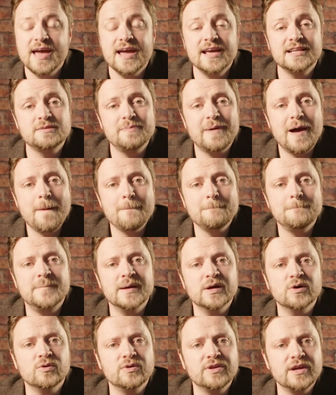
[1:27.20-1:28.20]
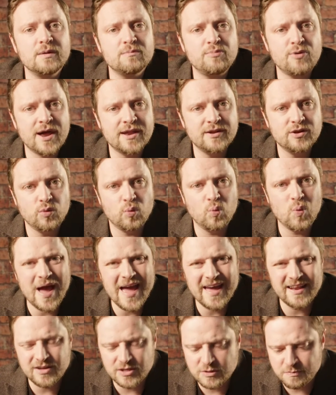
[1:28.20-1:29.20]
It's about building brand
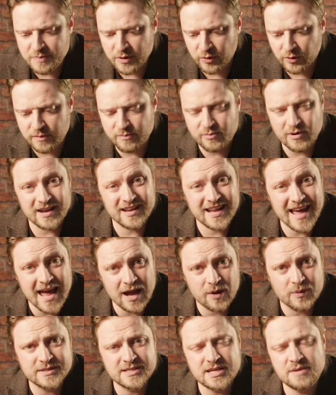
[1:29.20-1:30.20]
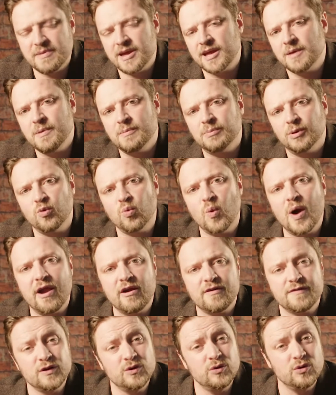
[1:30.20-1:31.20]
awareness, building brand equity, making people aware
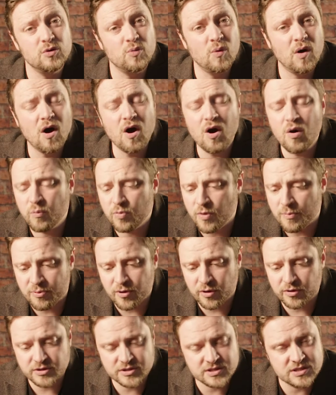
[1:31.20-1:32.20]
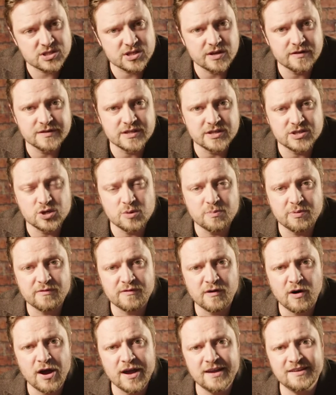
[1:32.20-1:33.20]
of who you are, the products and services you
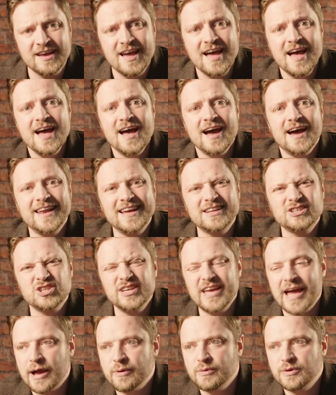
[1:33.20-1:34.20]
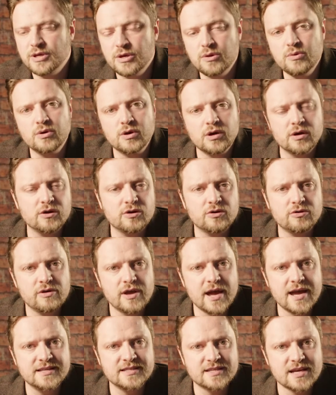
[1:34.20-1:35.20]
provide, and actually how you can
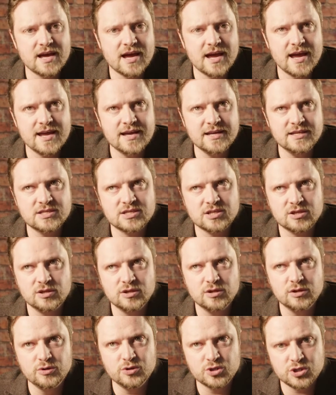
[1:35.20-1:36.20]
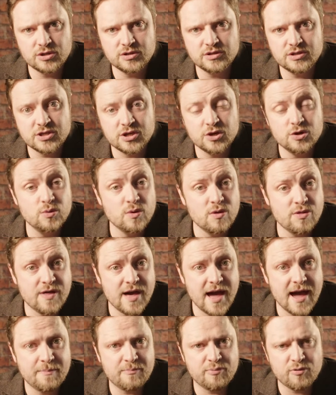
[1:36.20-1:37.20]
create a solution to
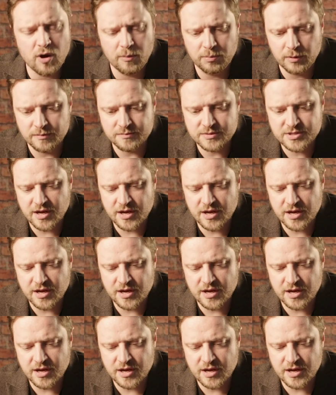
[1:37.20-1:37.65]
their problem.